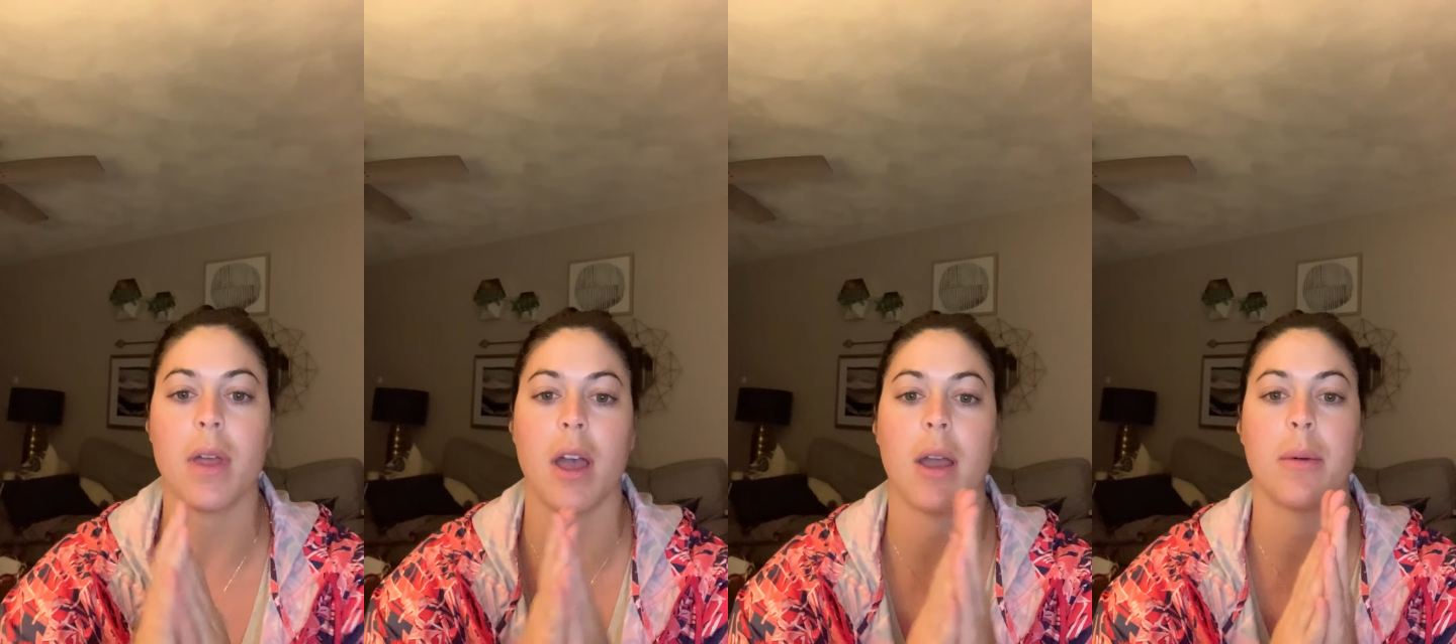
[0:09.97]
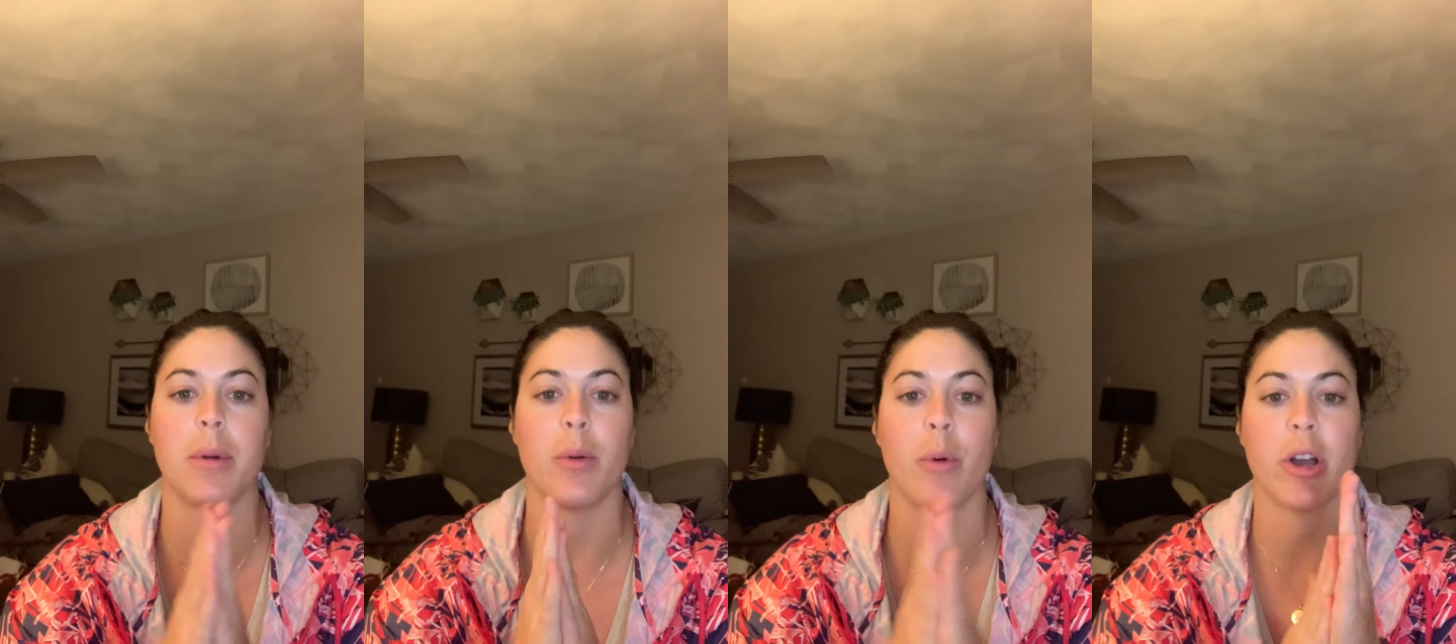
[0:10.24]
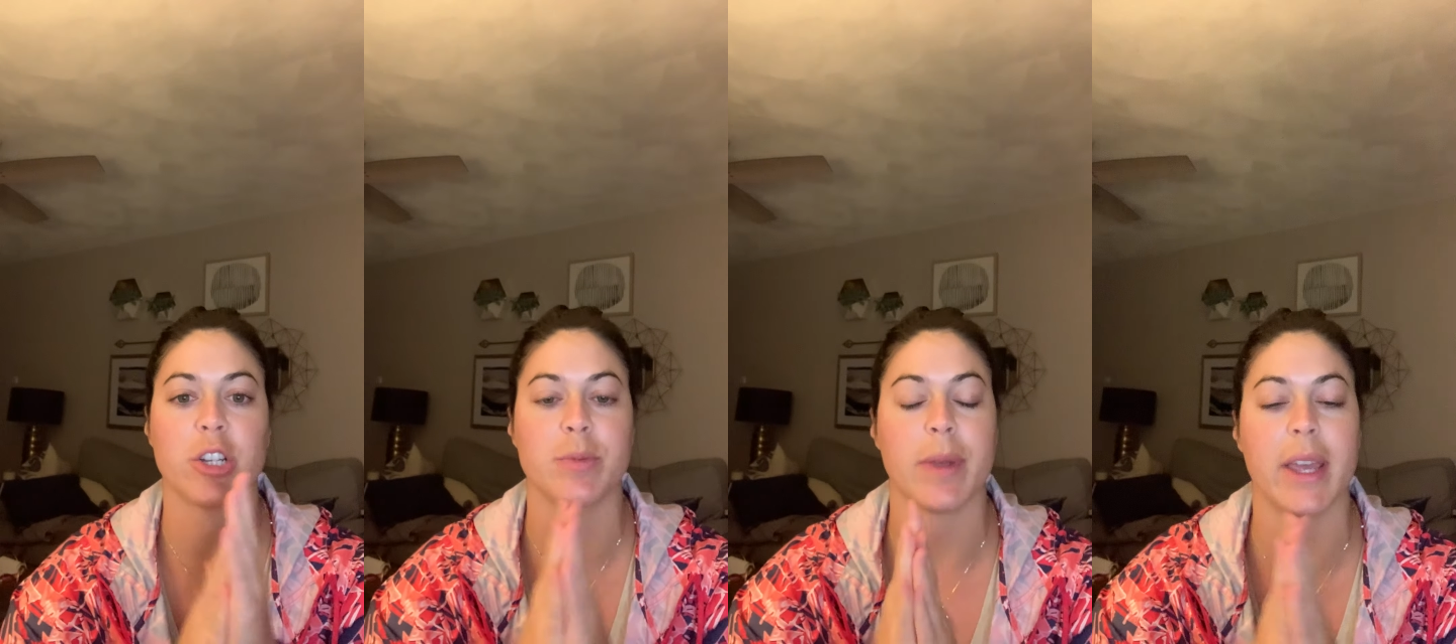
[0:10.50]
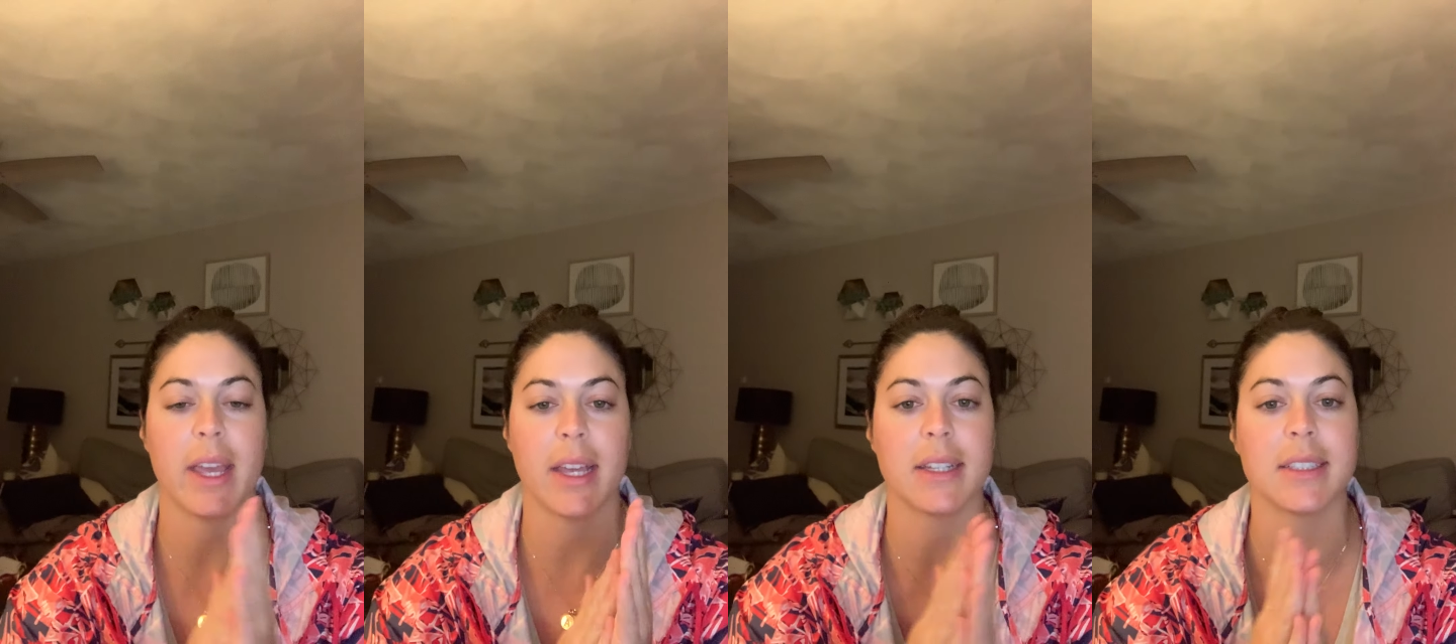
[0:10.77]
I would wash my
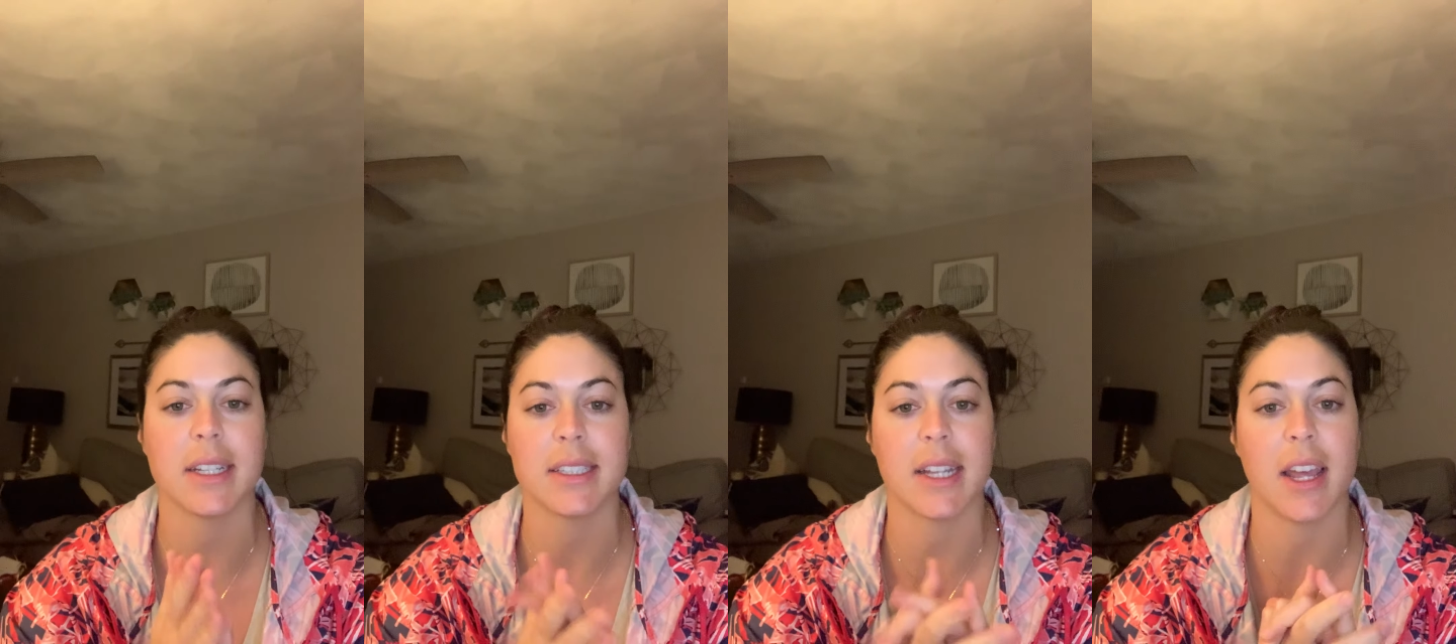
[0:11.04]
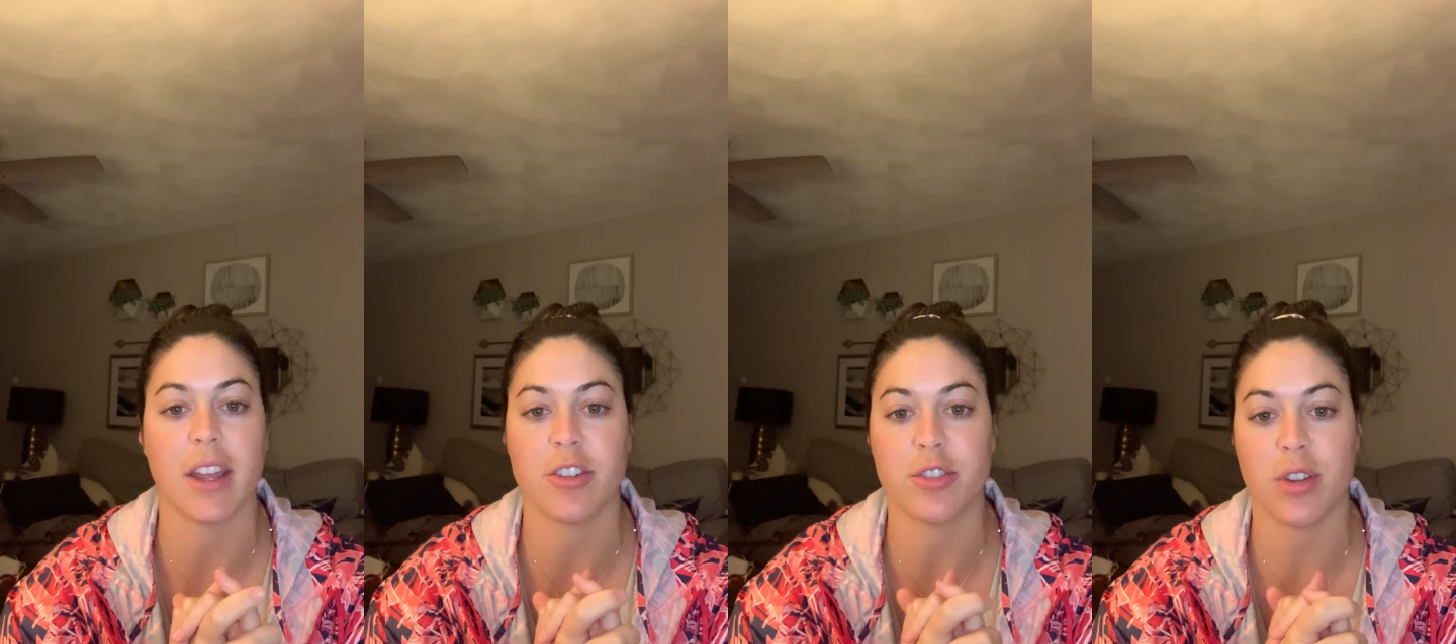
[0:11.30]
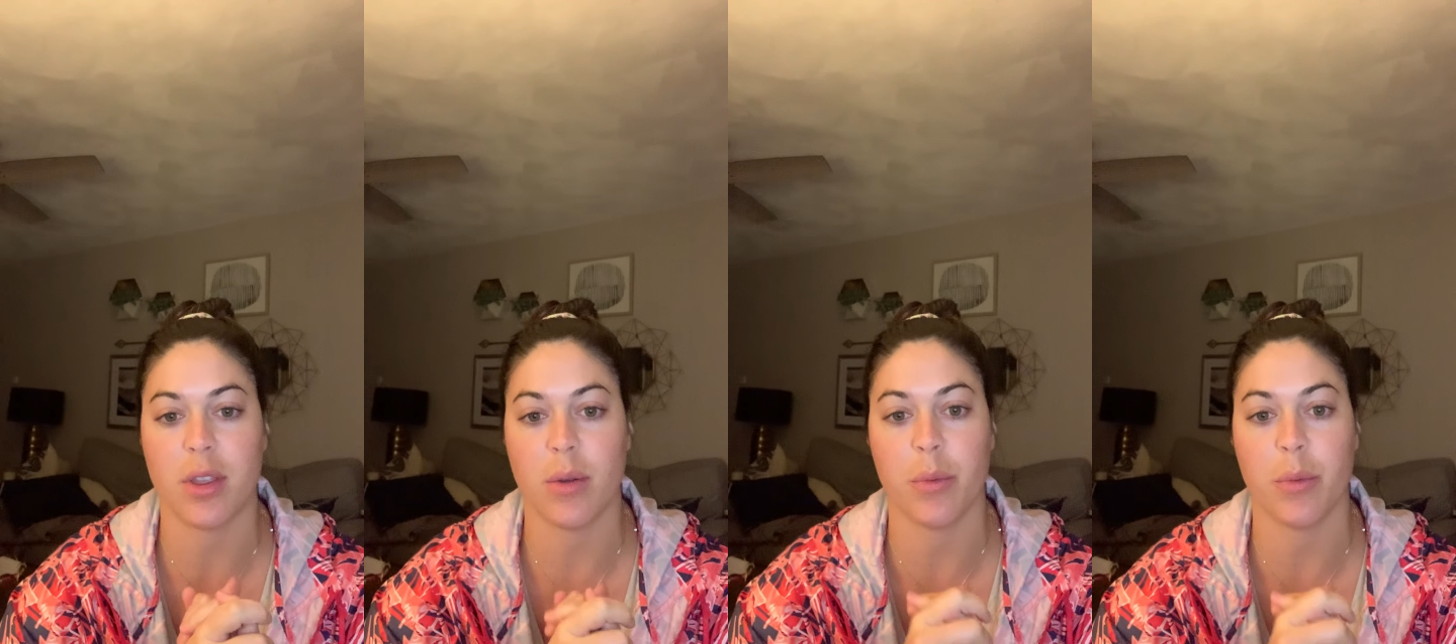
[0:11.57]
hands as I entered